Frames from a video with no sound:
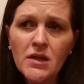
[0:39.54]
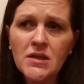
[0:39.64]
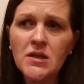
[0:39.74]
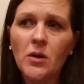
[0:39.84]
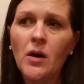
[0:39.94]

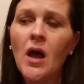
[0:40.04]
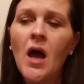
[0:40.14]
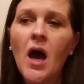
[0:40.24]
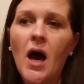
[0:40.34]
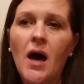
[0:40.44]
So,
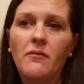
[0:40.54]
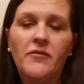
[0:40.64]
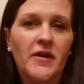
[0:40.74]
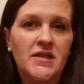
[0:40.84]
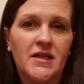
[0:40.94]

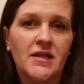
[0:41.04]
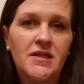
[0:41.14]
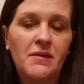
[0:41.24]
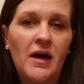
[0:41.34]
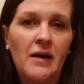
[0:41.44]
for
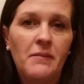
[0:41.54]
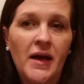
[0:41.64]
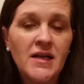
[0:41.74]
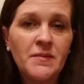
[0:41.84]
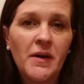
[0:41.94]
instance,
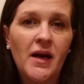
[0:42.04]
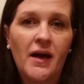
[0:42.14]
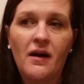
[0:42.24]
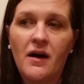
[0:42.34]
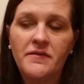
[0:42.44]
my husband and
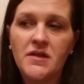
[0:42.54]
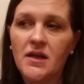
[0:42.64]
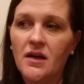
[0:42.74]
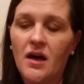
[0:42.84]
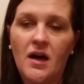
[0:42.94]
I
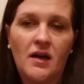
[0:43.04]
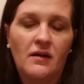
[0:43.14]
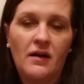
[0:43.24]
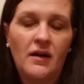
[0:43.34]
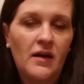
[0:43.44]

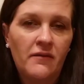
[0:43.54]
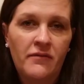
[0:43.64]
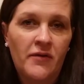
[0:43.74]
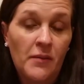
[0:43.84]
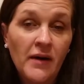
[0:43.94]
often
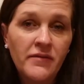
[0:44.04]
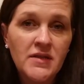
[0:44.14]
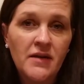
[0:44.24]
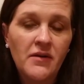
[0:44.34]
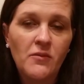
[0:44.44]
for
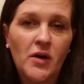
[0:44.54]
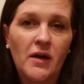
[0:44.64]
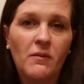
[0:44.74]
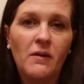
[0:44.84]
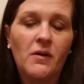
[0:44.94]
breakfast every
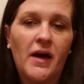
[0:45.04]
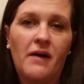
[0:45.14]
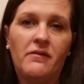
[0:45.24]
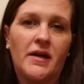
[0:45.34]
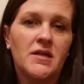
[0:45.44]
morning, we will
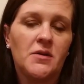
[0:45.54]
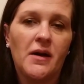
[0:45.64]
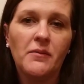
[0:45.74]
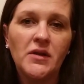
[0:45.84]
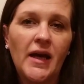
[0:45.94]
have like
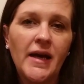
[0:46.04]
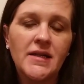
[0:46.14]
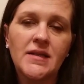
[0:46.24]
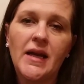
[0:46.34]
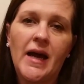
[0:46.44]
scrambled
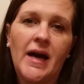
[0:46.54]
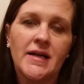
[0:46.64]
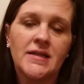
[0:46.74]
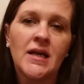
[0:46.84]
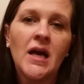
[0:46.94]
eggs that
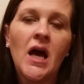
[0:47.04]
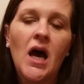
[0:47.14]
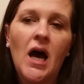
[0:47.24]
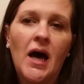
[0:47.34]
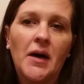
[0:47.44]
has
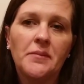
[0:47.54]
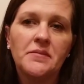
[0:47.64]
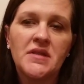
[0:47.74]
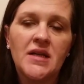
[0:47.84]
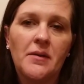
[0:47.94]

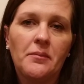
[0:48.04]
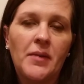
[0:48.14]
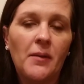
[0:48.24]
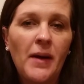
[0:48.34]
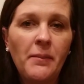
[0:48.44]
some
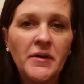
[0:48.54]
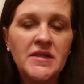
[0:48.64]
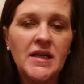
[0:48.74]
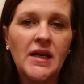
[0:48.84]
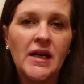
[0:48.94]
bell
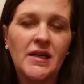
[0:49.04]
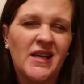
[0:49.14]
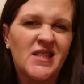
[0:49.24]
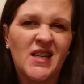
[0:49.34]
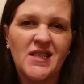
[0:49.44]
peppers in it,
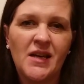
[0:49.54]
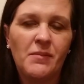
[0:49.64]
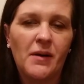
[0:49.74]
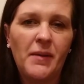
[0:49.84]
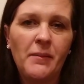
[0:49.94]
like
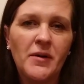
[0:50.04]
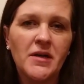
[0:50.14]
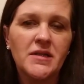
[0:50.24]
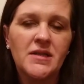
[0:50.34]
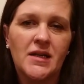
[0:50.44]
sauteed bell
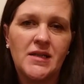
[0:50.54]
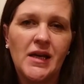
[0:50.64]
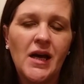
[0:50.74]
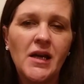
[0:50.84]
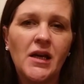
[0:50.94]
peppers,
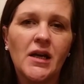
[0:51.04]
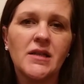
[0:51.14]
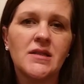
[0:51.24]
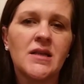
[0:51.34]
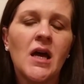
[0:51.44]
sauteed
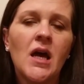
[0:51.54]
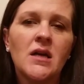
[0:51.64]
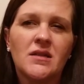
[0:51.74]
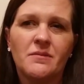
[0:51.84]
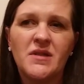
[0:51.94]
onions,
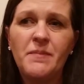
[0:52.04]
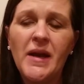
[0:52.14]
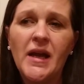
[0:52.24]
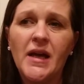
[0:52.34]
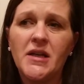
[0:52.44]
some
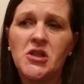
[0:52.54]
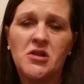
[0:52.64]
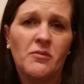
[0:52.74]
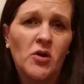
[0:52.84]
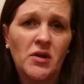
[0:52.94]
spinach,
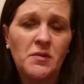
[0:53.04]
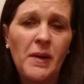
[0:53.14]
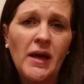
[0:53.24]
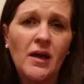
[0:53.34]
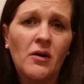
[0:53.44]
some cooked
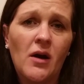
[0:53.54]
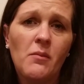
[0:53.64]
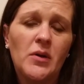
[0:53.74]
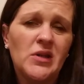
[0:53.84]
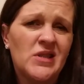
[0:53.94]
bacon
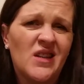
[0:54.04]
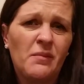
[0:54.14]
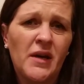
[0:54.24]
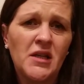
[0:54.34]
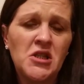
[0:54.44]
crumbles, a
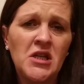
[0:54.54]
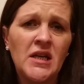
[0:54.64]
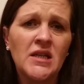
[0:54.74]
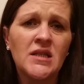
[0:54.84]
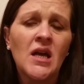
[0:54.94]
little bit of
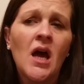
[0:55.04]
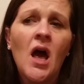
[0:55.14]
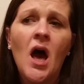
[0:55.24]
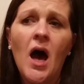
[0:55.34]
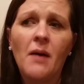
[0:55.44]
cheese.
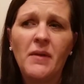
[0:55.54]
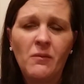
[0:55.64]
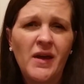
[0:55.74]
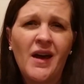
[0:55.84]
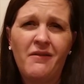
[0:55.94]

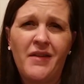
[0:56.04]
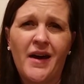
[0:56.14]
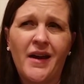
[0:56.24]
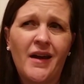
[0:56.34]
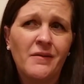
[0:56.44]
And we have
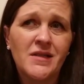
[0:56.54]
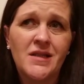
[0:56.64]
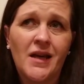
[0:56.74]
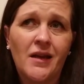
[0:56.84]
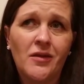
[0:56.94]
that, I would
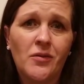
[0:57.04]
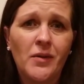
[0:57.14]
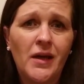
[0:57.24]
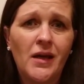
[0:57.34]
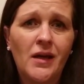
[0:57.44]
say,
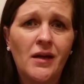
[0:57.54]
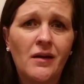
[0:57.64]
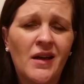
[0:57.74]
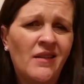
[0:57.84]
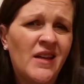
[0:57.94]

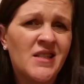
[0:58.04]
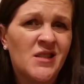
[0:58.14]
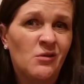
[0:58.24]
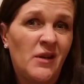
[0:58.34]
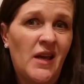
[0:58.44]
at
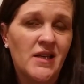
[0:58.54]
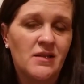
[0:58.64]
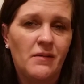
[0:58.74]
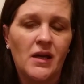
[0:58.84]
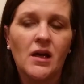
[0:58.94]
least 3
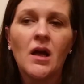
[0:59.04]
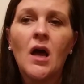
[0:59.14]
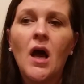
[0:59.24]
days a week.